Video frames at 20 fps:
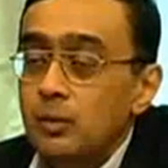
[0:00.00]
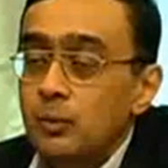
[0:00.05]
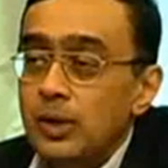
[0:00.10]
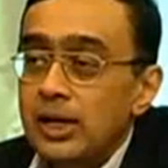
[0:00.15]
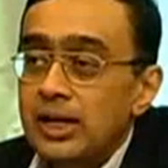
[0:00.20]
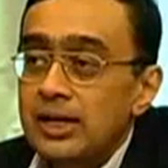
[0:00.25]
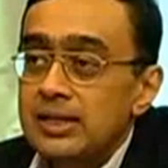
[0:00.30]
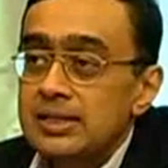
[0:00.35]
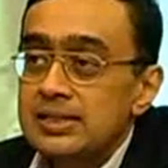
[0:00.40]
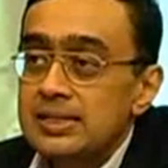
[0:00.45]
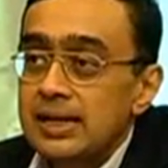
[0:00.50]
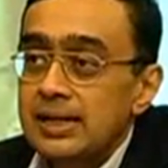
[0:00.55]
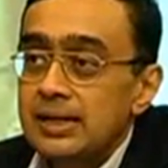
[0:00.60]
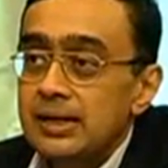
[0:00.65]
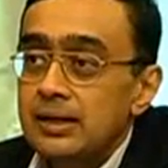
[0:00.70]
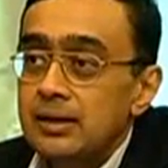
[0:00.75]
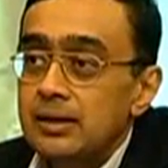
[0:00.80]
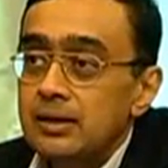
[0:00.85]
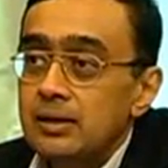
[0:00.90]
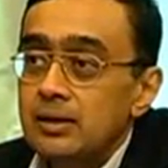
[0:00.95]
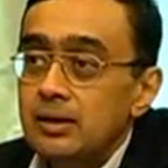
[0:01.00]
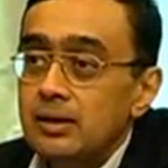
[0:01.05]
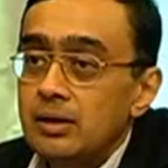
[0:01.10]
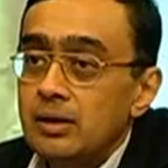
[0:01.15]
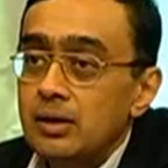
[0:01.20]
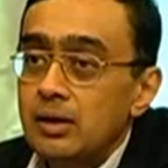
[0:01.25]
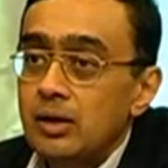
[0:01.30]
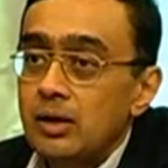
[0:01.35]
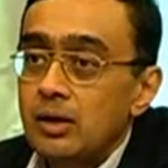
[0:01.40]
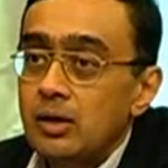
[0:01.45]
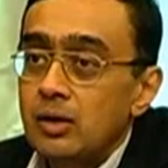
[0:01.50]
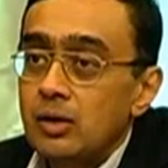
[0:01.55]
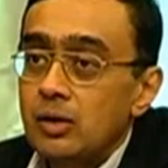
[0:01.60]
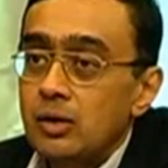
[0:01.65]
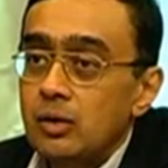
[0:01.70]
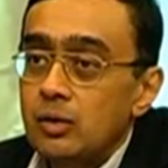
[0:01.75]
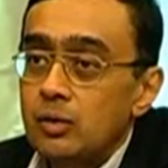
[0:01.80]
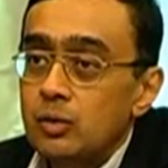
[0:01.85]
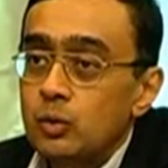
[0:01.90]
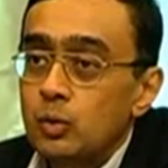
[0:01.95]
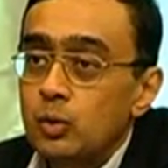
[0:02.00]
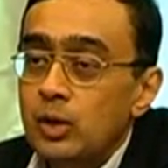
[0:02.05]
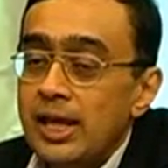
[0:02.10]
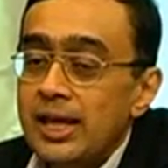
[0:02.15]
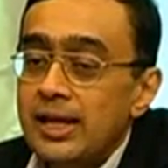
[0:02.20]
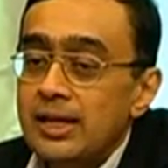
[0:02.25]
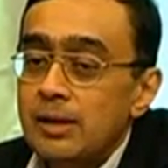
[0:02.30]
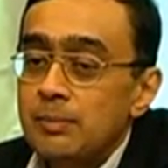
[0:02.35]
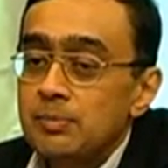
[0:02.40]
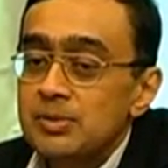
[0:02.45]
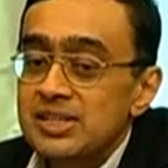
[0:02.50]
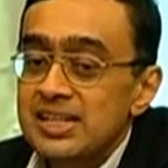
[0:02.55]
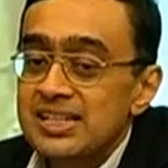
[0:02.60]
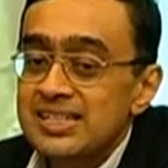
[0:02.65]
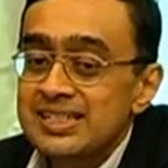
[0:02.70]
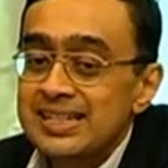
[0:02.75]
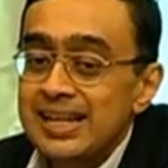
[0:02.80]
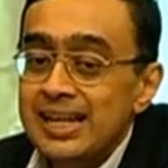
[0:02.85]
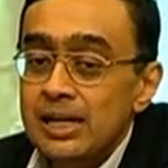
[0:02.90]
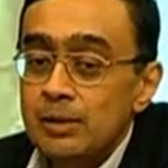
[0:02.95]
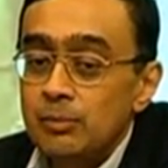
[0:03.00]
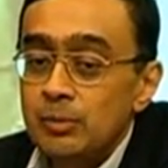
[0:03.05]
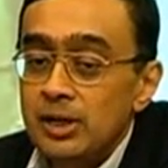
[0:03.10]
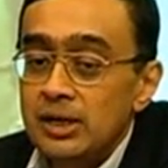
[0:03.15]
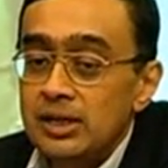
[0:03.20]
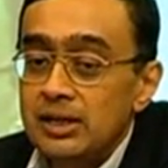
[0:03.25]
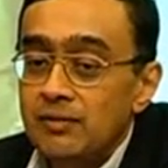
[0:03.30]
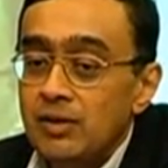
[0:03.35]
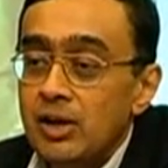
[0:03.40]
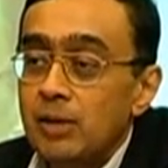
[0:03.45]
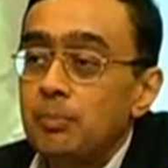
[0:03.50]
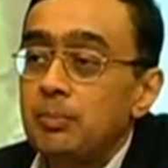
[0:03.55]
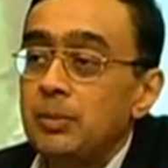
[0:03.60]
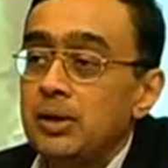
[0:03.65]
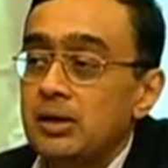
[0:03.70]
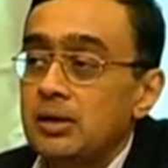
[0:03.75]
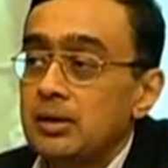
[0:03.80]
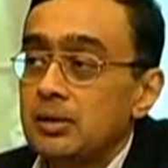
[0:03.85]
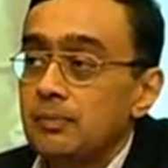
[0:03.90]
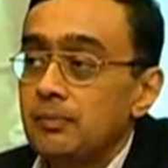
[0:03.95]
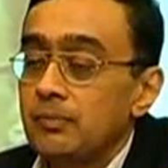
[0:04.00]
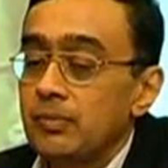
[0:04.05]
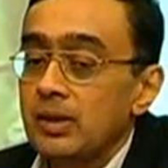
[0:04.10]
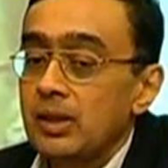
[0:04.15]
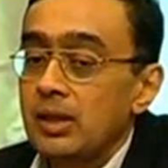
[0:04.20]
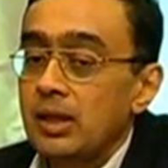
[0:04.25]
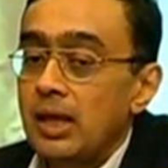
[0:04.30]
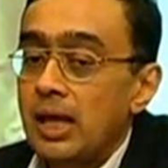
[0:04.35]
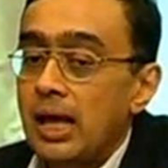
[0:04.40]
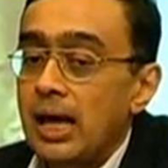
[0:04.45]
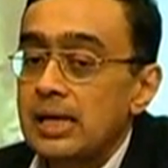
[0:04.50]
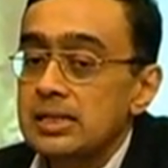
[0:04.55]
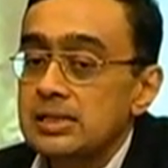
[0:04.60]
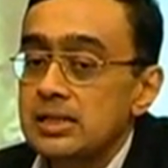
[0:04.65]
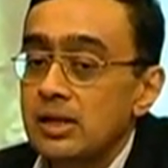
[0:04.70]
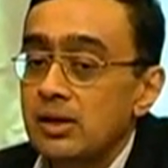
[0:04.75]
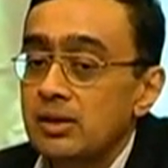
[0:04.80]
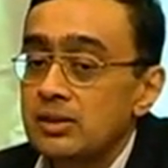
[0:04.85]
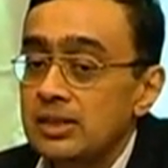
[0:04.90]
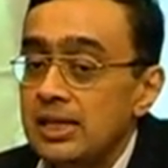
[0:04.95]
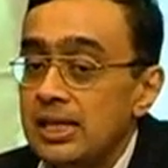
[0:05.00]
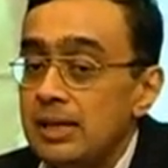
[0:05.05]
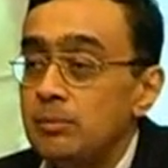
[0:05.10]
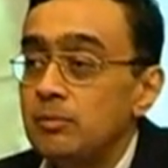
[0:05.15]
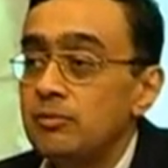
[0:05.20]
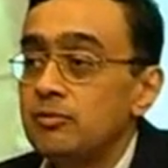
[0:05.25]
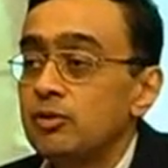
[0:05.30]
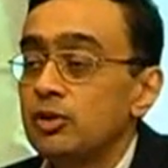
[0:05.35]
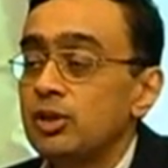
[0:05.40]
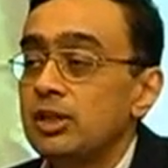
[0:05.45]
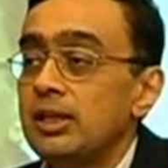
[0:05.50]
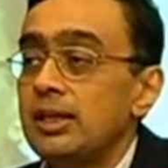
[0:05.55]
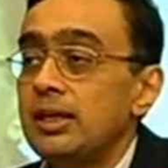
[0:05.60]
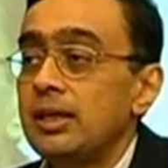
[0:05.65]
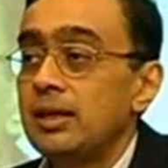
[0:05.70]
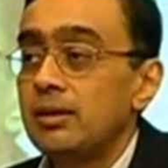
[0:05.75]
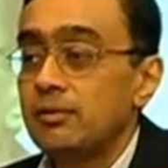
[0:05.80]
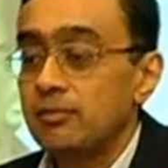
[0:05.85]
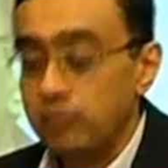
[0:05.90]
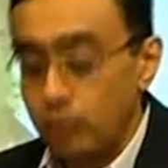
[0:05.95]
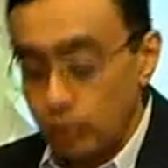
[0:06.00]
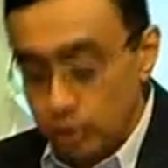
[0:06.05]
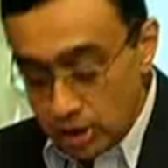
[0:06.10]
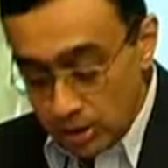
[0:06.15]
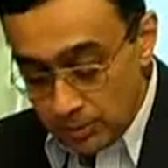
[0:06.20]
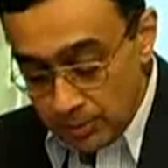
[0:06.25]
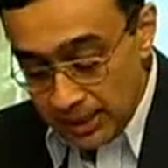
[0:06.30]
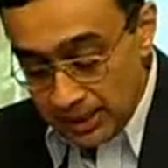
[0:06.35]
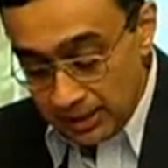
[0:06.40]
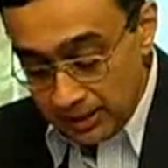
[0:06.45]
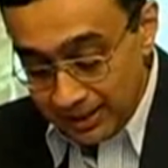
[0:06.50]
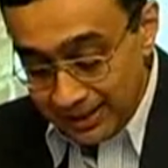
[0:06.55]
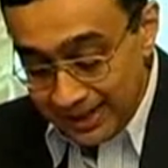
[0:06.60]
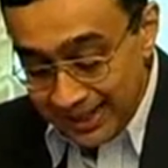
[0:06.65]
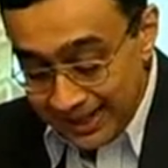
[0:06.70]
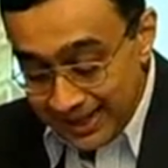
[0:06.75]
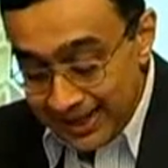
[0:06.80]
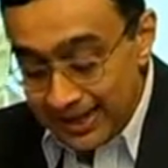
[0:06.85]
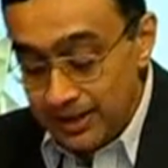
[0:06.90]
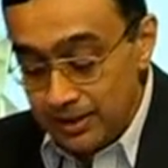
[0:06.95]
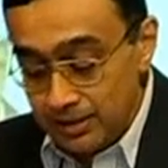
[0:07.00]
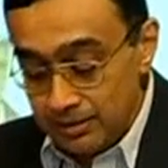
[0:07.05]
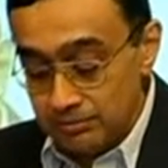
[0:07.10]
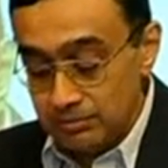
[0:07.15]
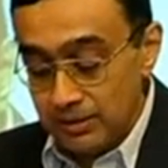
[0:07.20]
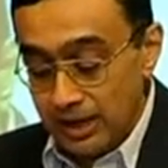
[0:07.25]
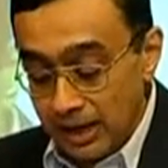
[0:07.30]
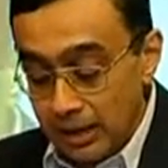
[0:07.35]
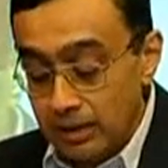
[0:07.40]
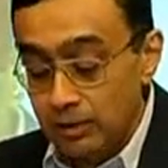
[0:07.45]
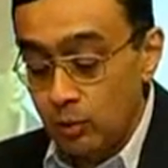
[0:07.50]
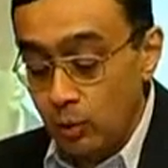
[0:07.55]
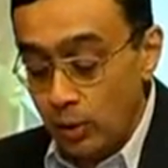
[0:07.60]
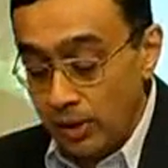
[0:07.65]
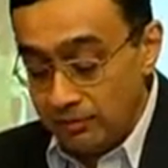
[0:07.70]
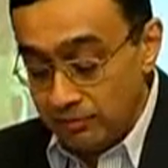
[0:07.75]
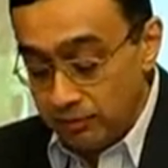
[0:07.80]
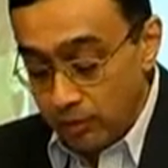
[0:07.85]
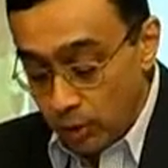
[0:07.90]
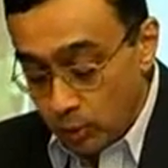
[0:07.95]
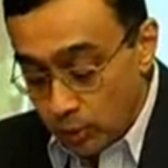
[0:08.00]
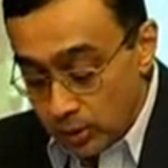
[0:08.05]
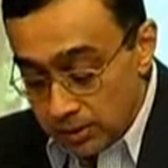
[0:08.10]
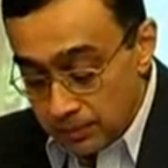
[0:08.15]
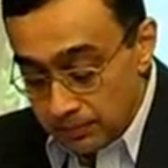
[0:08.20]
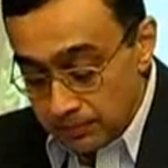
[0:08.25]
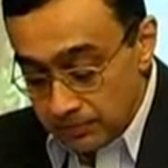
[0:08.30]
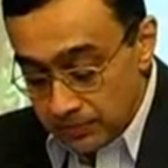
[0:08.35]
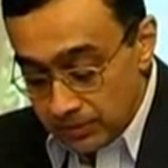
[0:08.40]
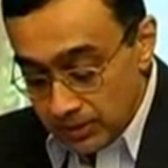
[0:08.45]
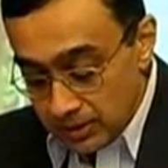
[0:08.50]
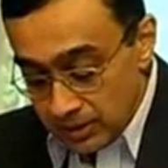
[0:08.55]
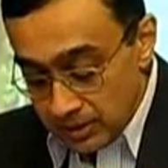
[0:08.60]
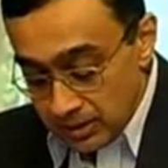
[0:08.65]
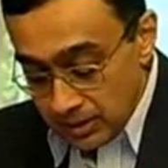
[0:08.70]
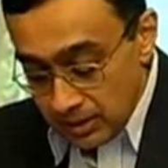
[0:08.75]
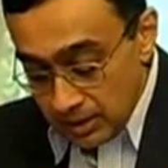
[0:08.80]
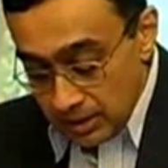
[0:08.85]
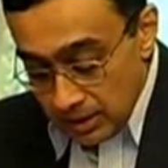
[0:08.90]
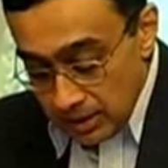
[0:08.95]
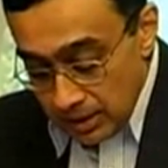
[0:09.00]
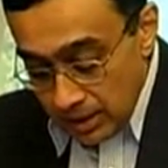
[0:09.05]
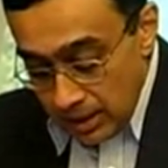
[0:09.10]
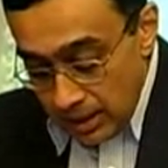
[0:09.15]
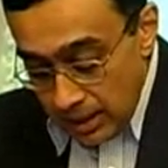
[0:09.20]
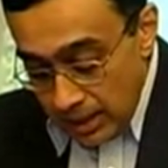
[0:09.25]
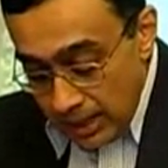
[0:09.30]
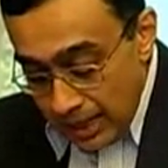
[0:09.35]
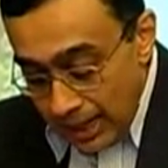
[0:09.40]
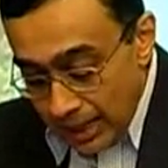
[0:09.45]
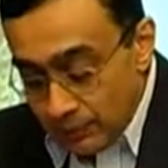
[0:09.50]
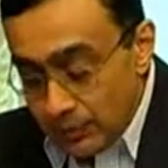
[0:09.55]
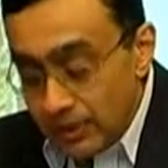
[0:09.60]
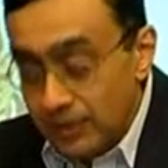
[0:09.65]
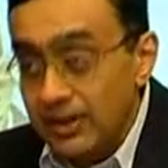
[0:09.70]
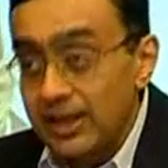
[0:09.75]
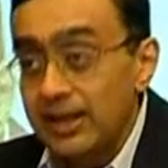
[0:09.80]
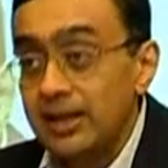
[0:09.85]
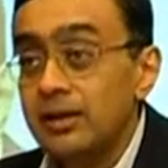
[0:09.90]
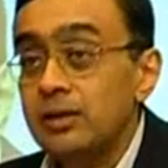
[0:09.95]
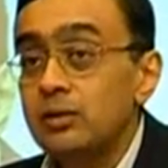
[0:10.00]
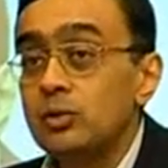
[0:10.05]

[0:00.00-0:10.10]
we had decided to take up sustainable development as our theme for the forthcoming decade and going forward. And we have taken